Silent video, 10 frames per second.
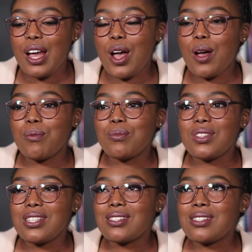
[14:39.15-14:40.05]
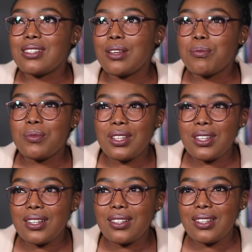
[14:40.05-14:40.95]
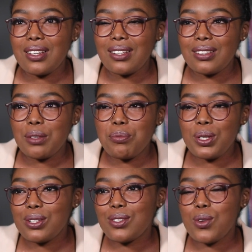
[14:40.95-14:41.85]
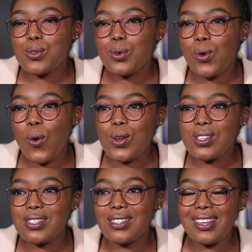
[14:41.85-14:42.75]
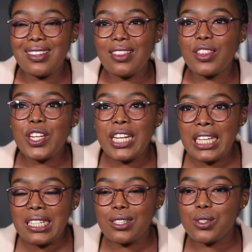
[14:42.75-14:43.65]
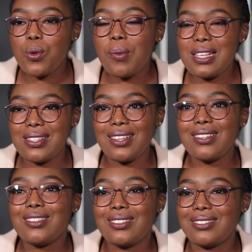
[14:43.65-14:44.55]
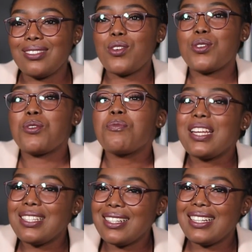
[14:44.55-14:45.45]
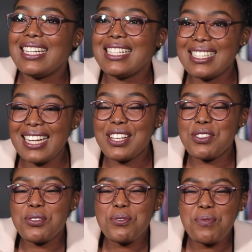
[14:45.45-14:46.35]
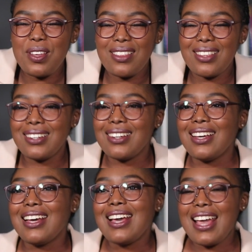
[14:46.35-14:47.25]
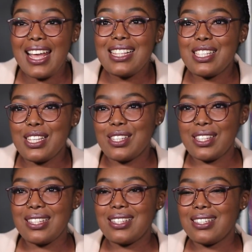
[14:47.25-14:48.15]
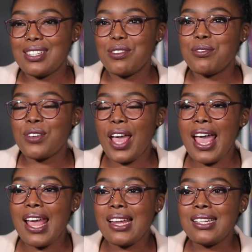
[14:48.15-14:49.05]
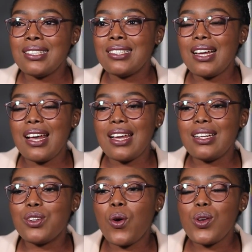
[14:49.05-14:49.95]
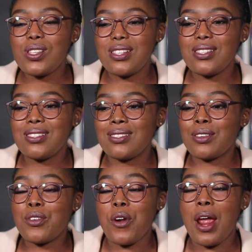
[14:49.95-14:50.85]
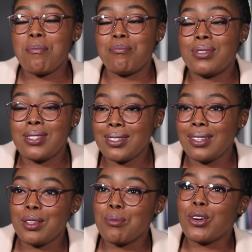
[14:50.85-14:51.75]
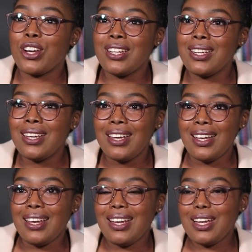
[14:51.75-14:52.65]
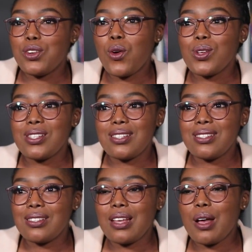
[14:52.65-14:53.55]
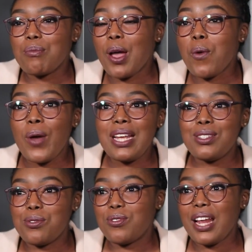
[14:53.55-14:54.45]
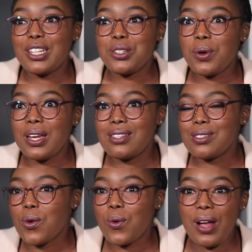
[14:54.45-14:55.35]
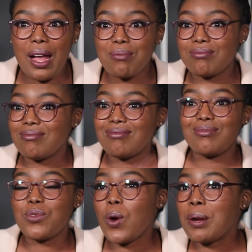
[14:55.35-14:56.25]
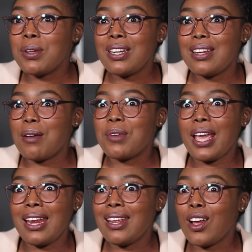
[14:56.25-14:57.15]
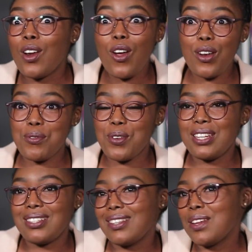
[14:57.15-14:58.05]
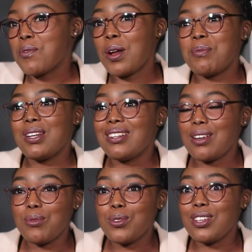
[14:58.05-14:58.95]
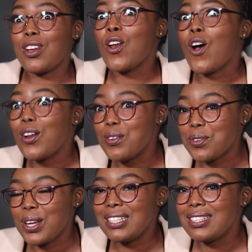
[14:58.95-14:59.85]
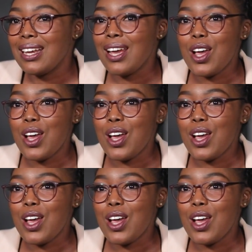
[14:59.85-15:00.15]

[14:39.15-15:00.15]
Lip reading: The pills also cause skin thinning, so my skin automatically is like super thin, hence it's sensitive, and it causes cramps in the body. It causes my weight to fluctuate, so I'm one minute I'm gaining a lot of weight and then one minute I'm losing a lot of weight.